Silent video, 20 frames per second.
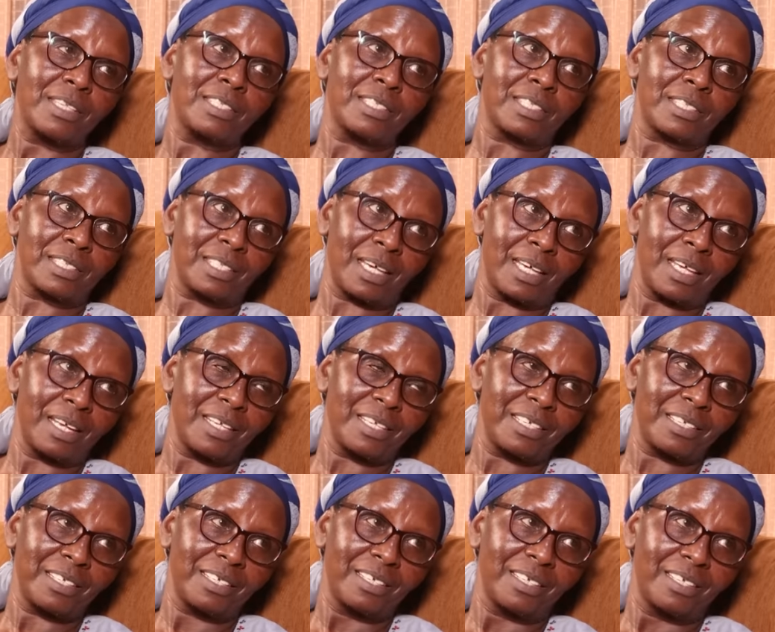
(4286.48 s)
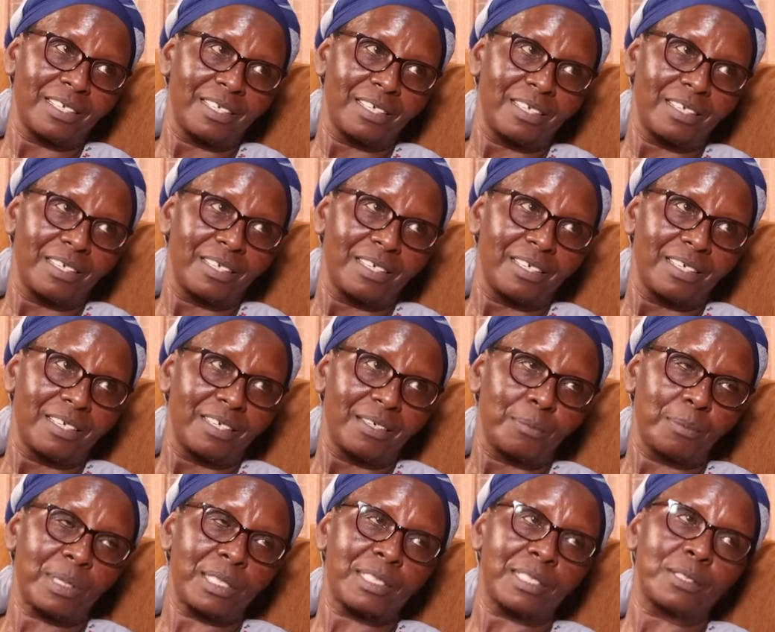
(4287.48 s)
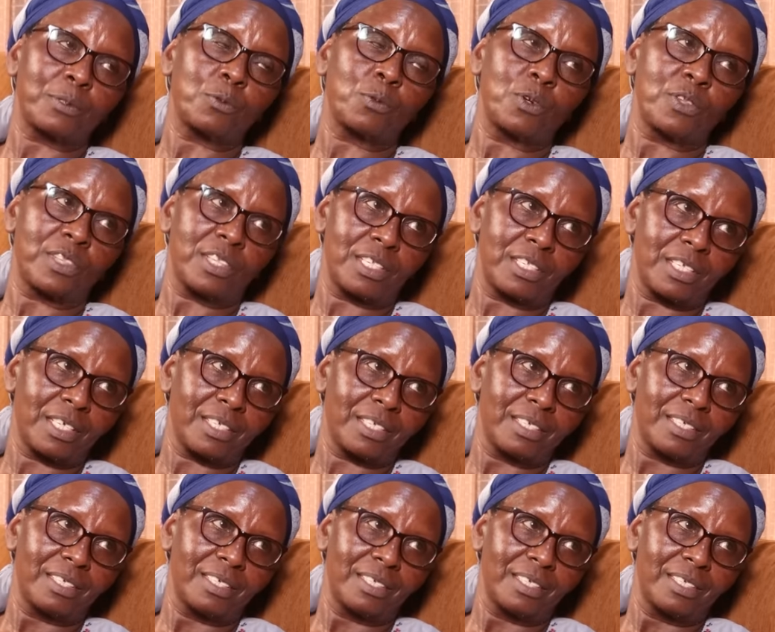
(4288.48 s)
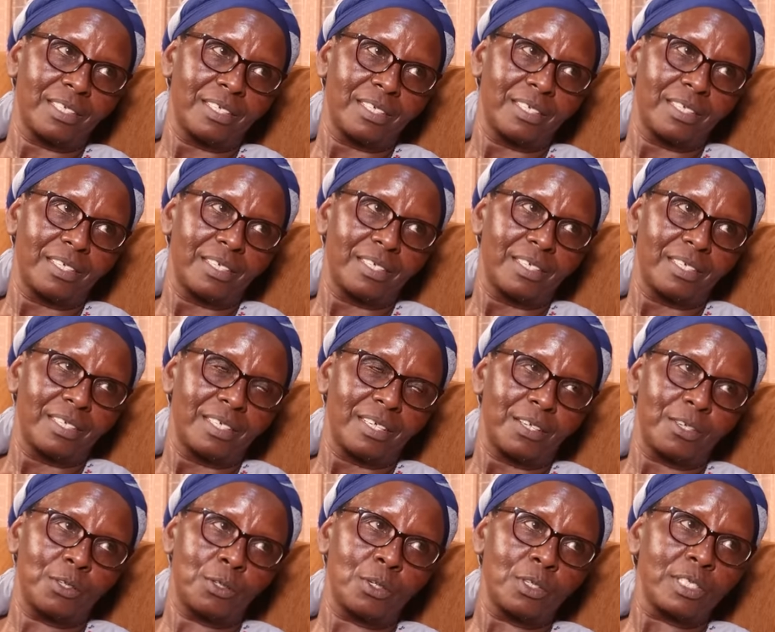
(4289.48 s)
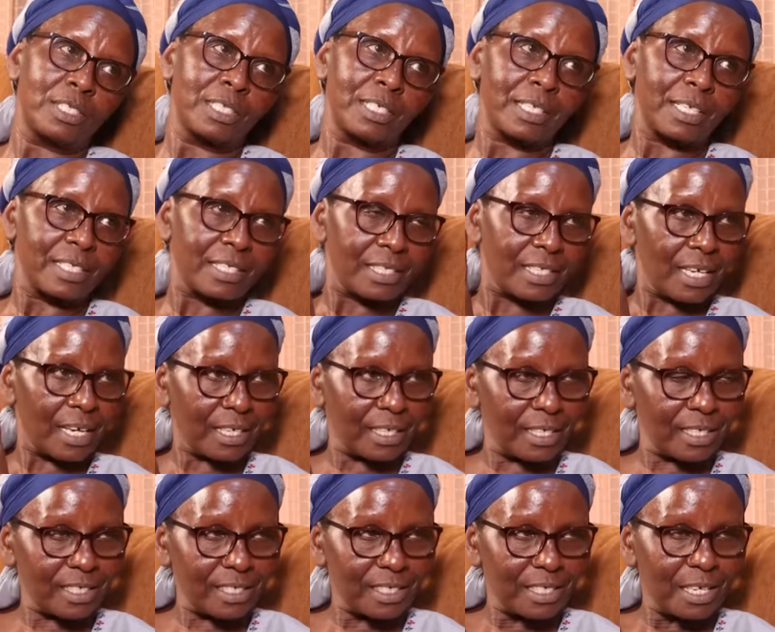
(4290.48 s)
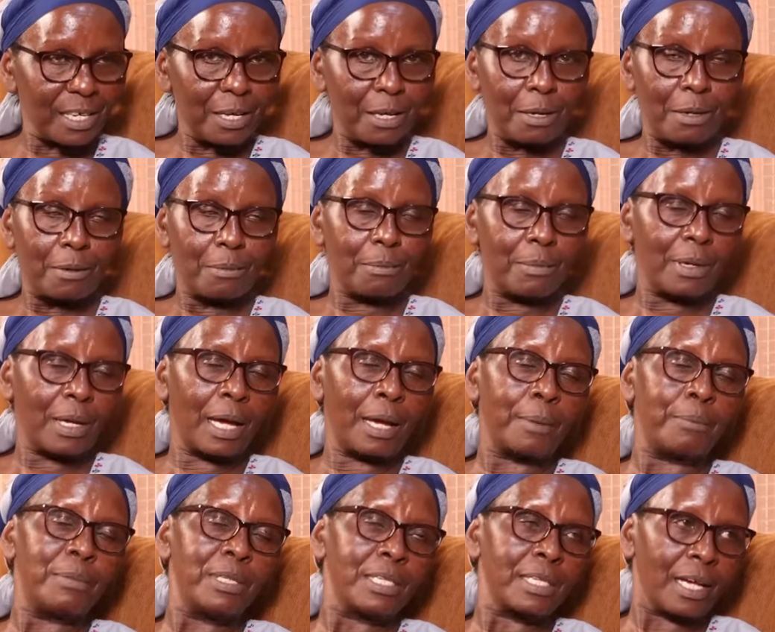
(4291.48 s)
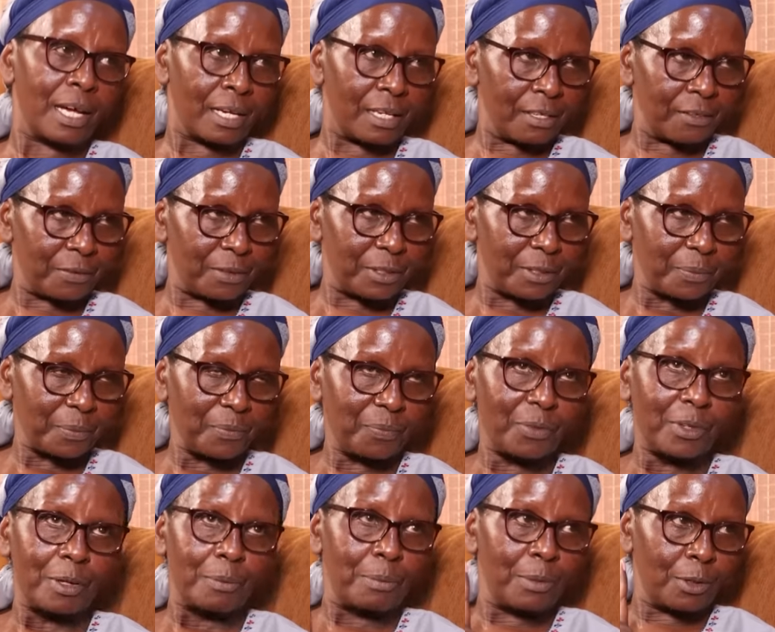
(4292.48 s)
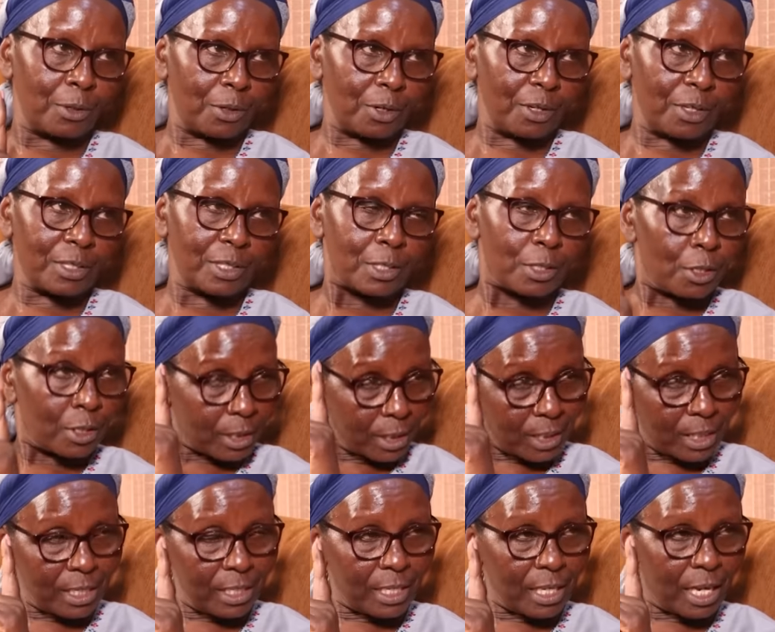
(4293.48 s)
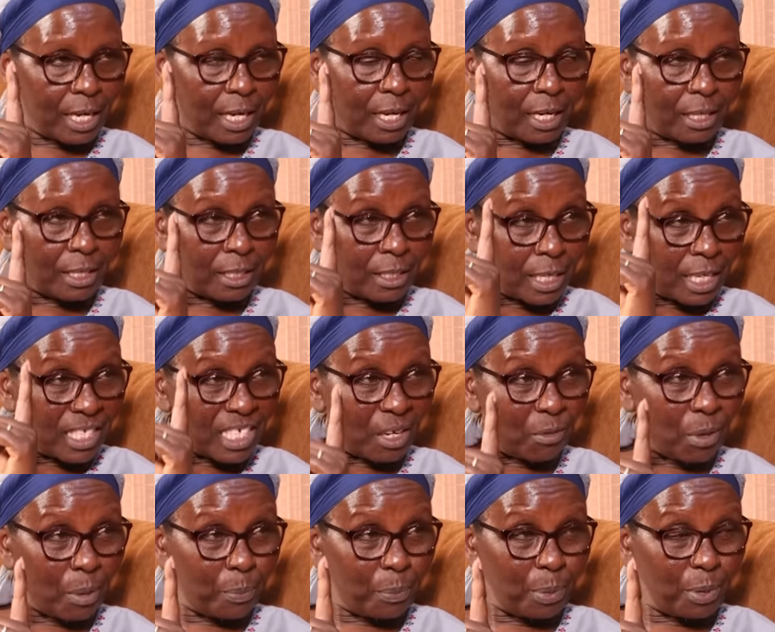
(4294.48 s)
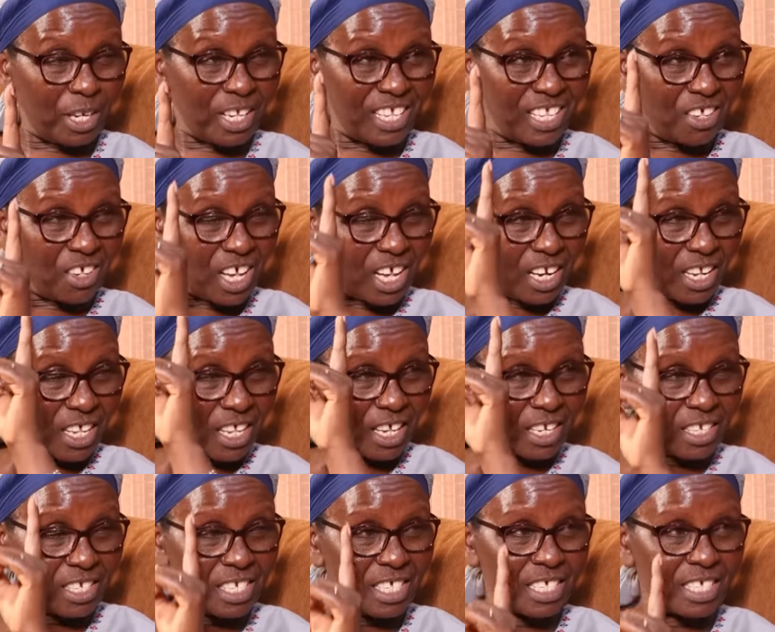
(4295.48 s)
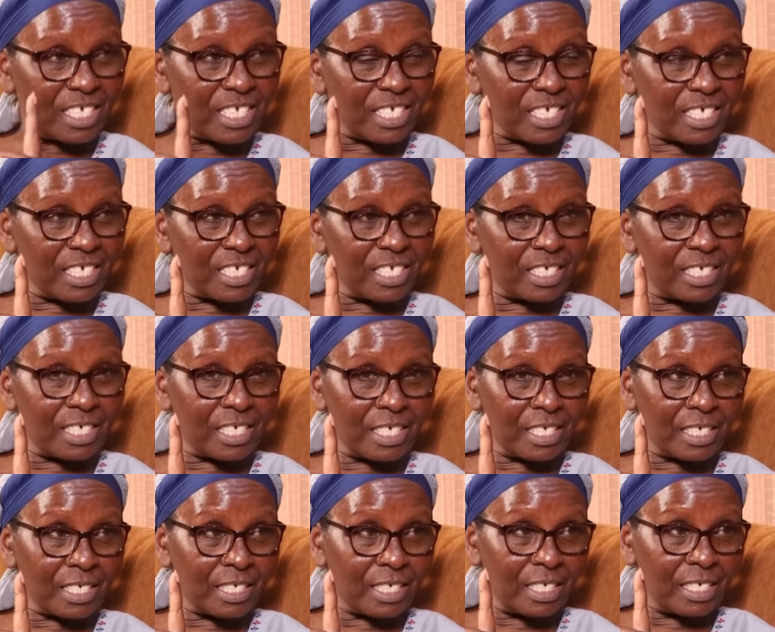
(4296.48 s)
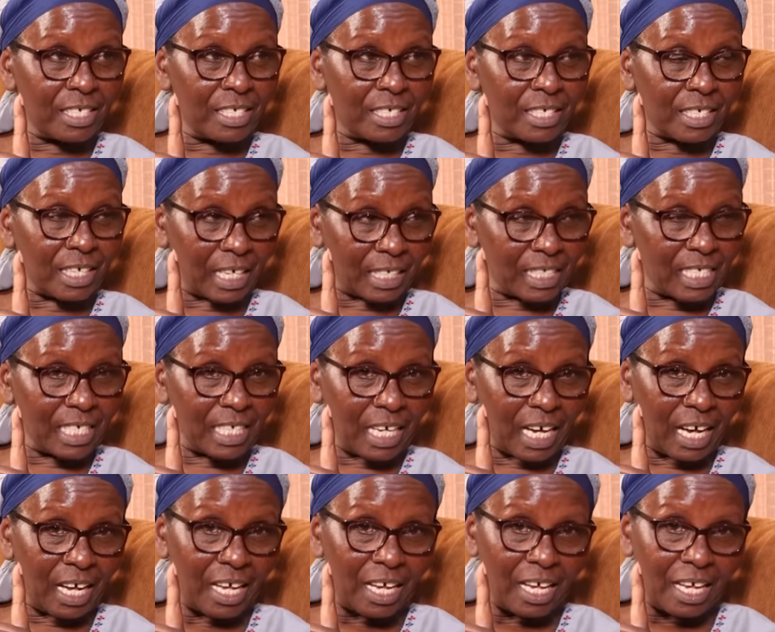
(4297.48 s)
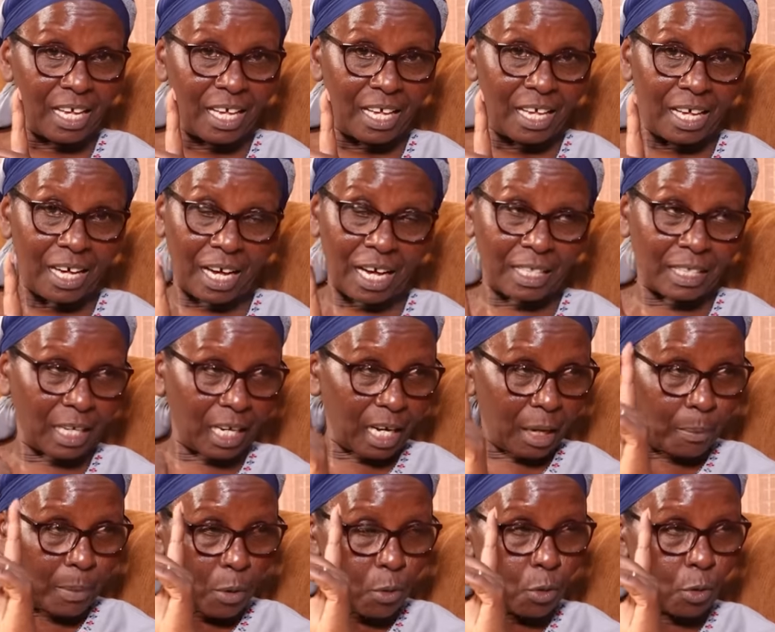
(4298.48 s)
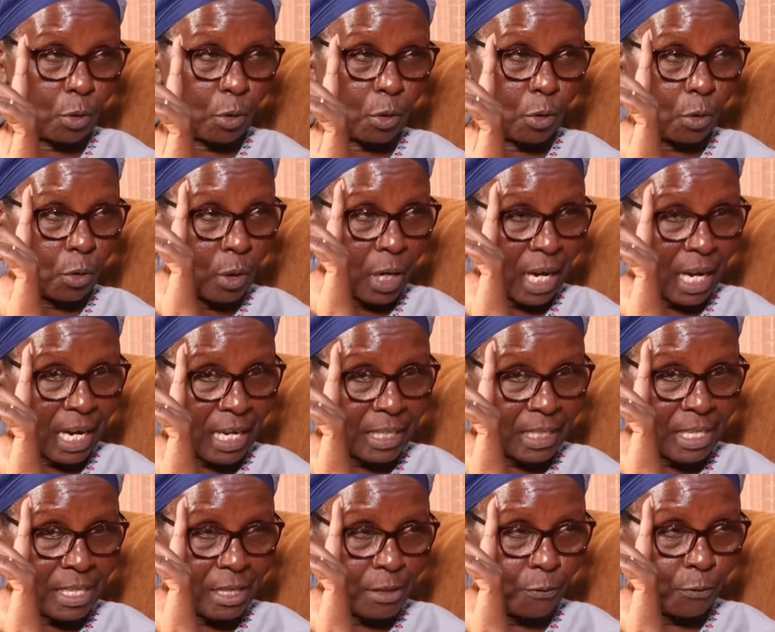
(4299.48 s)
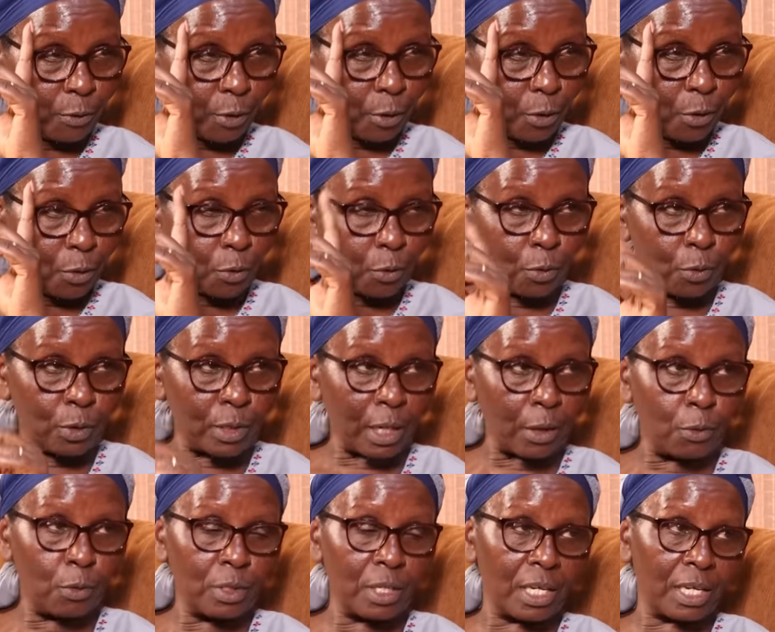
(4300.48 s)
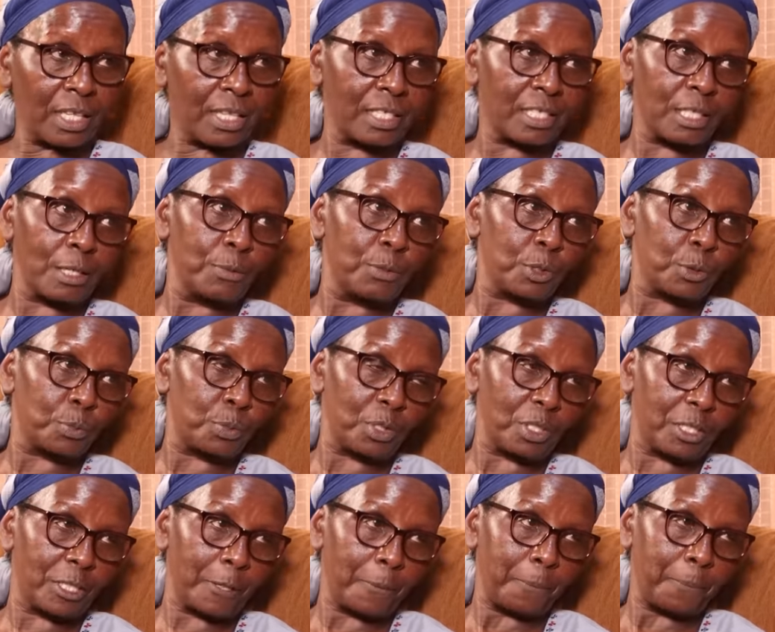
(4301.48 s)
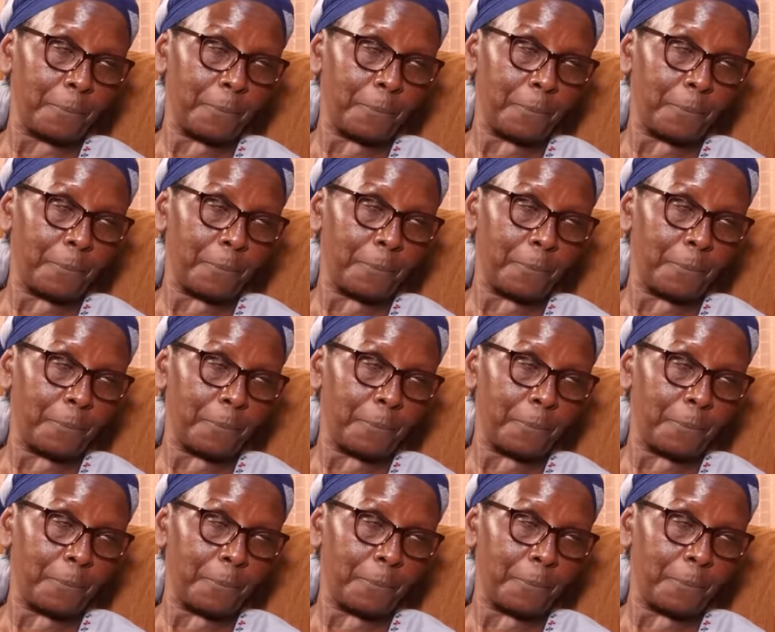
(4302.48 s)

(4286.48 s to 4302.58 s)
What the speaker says: It's tiring, but it's worth the journey. Don't take a staircase, a lift, because your screen ya inaitangwa pule ya nini ikikatika, hata kama uko hard in the floor, utakuja na the same speed.